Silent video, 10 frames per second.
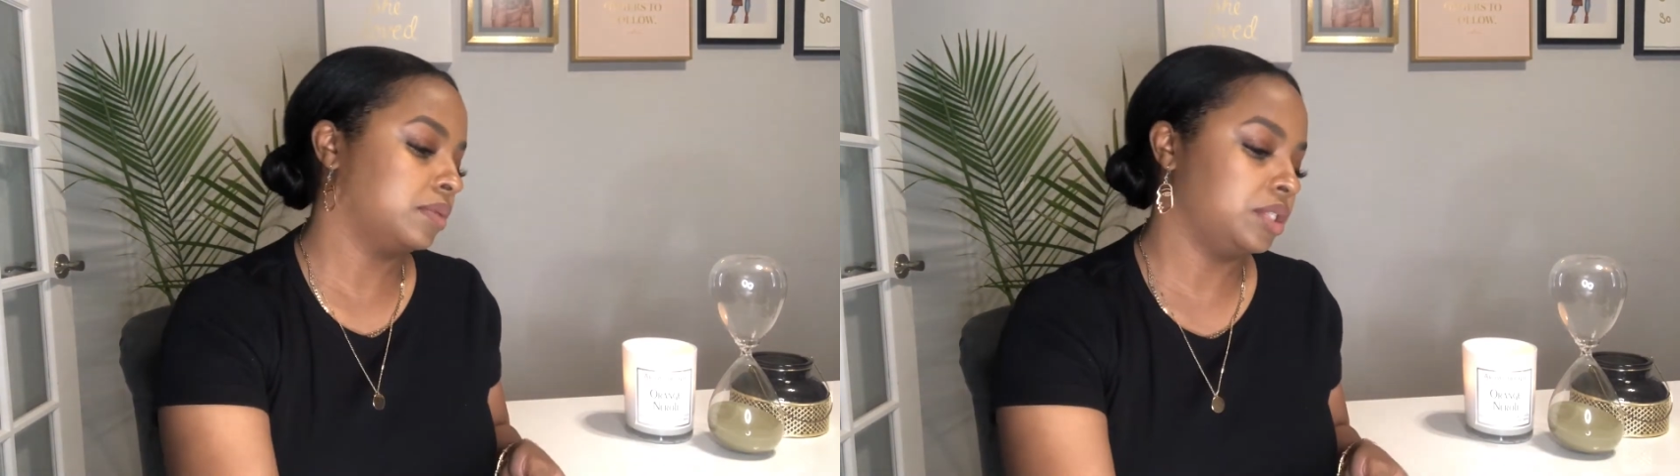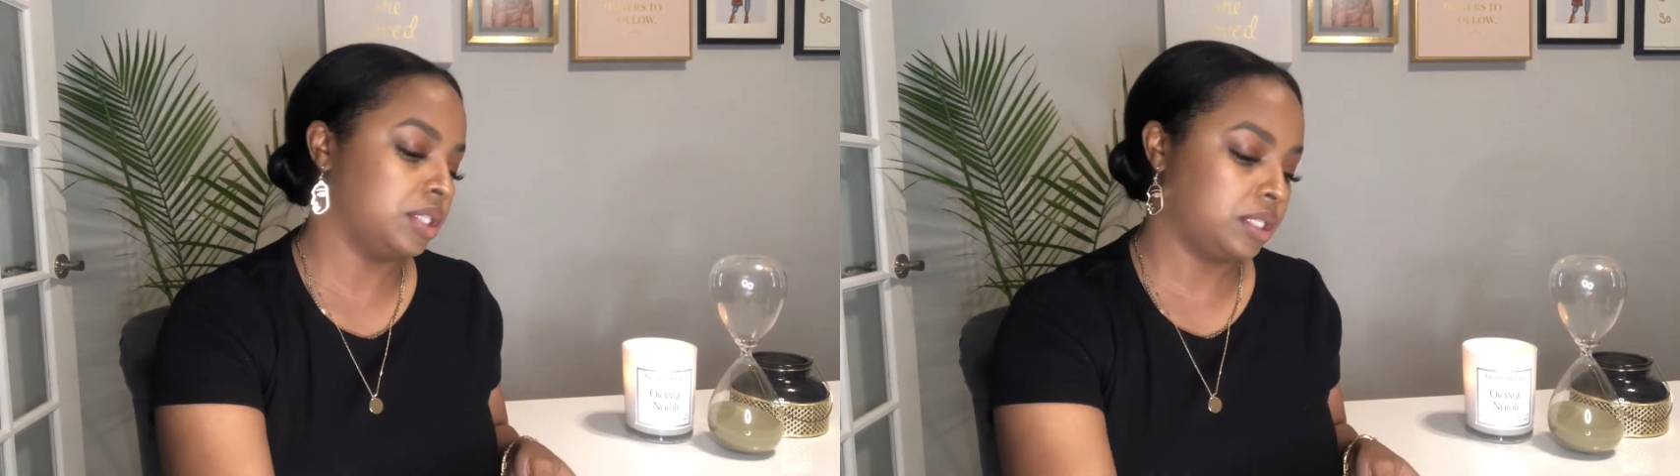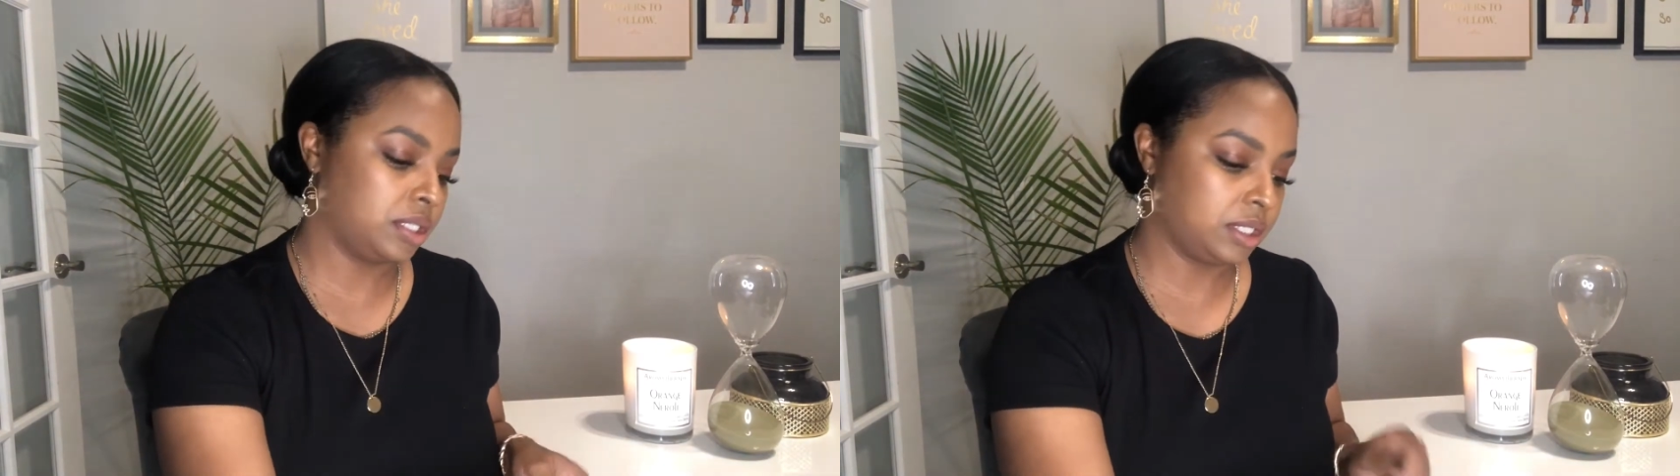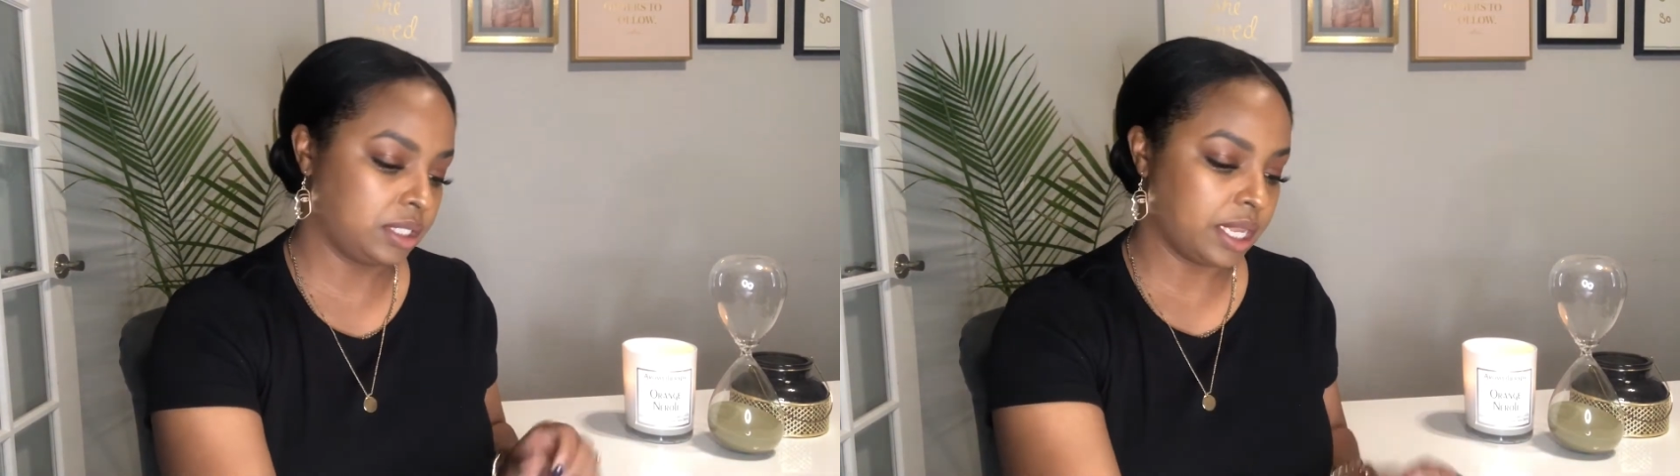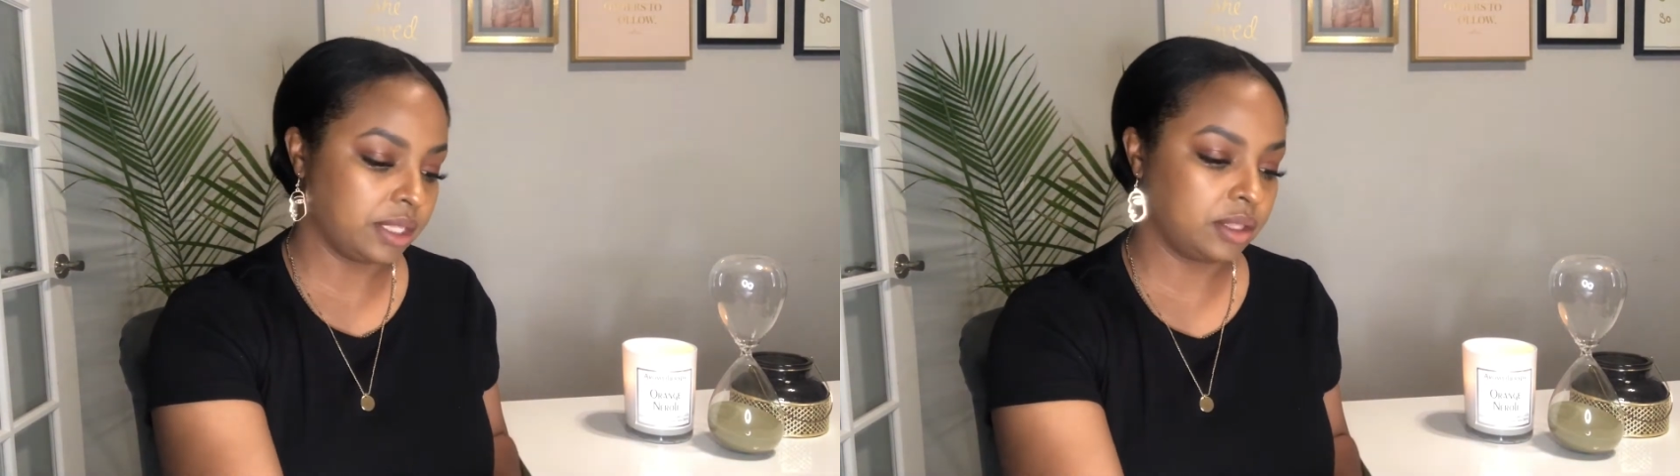just
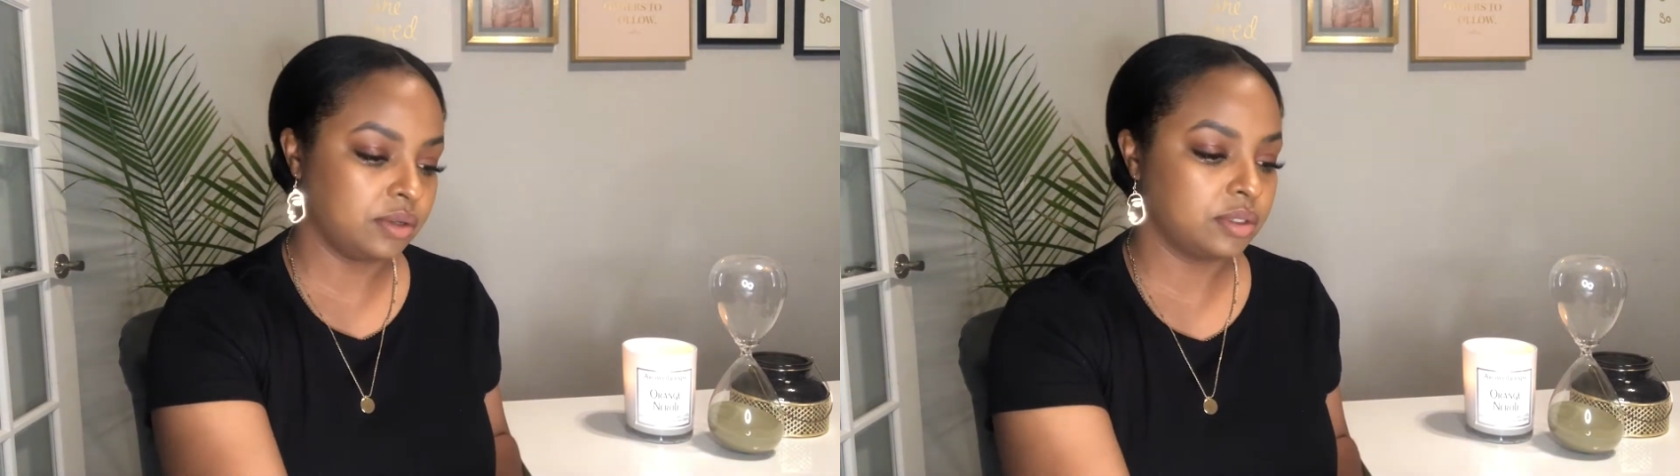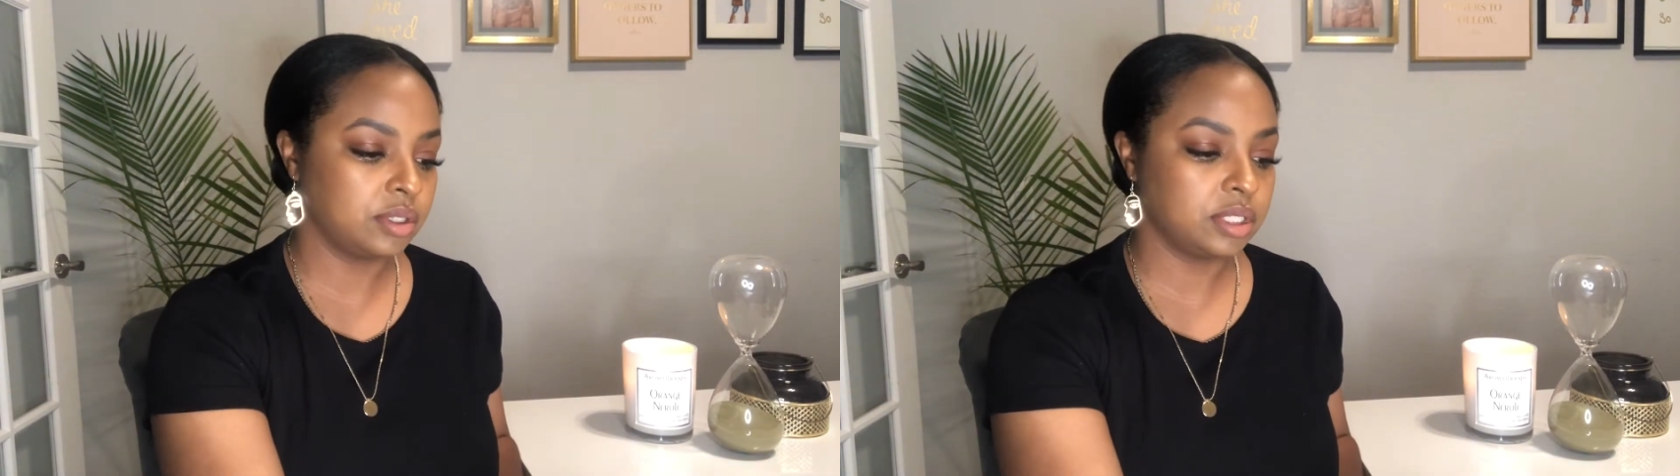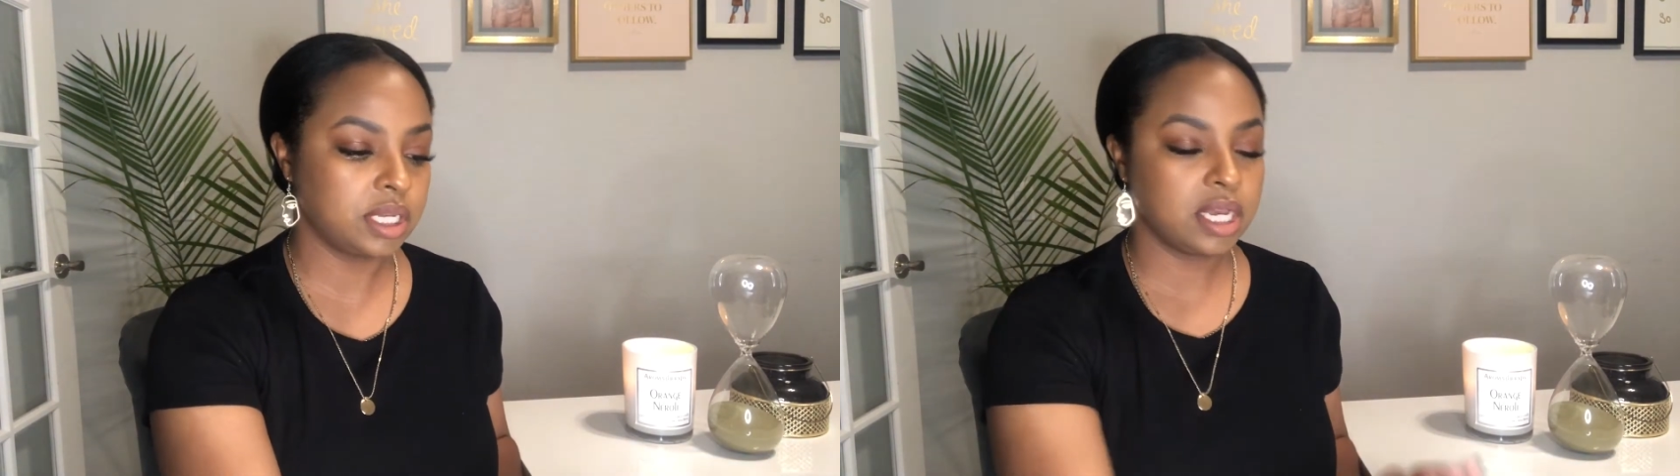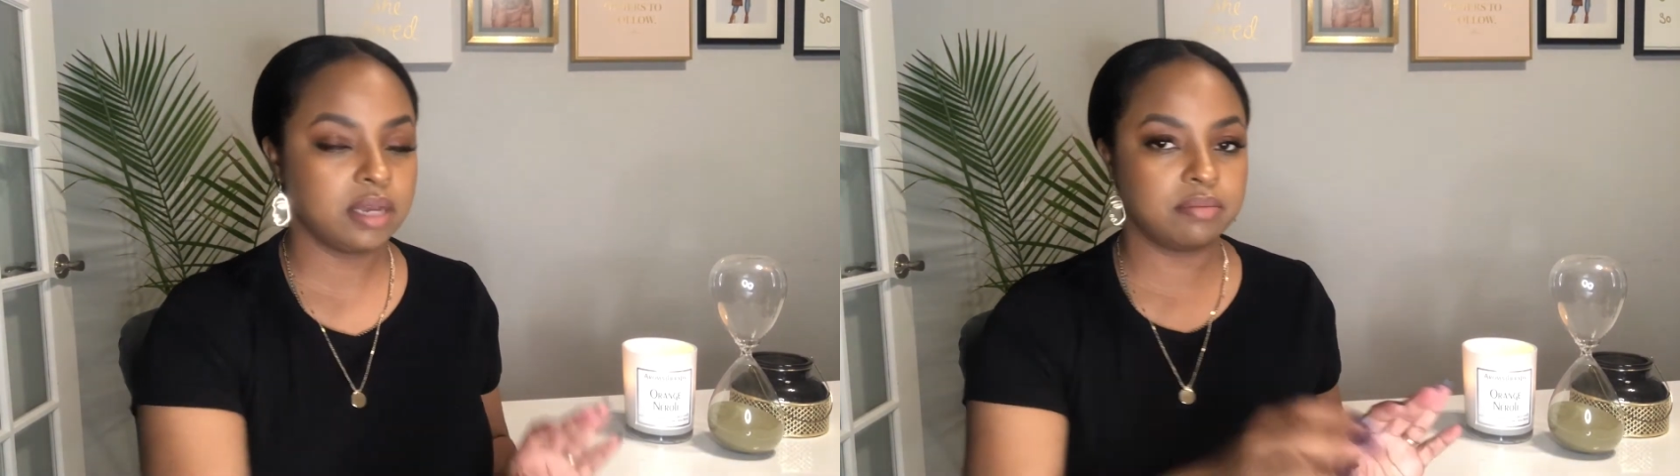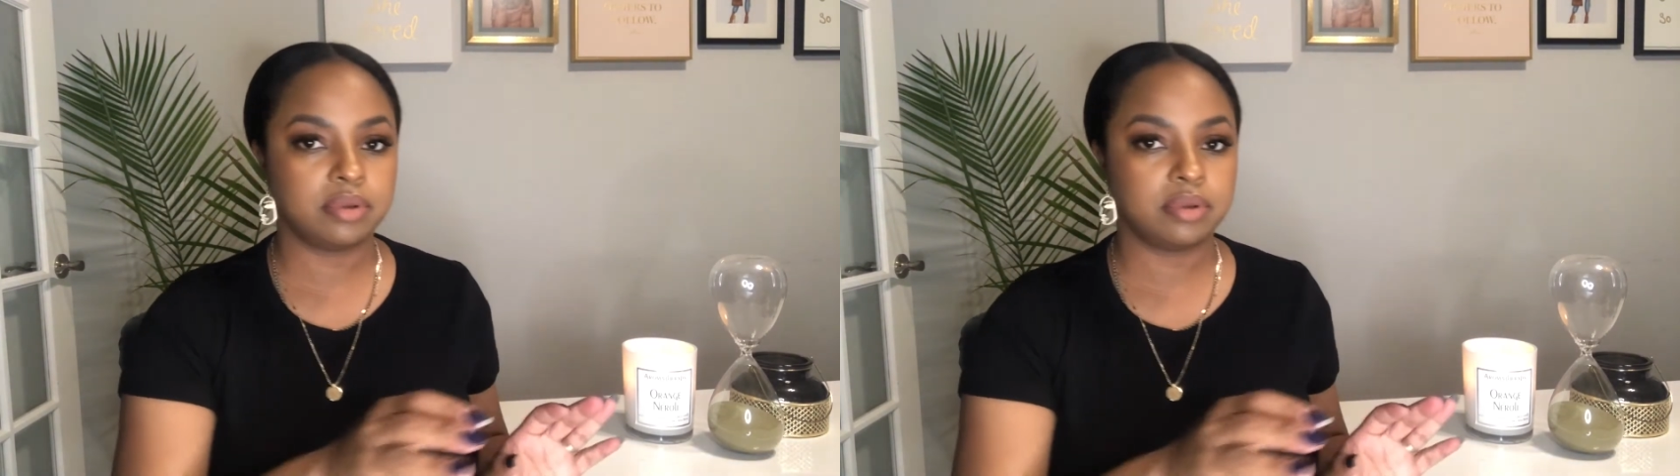stack those on top,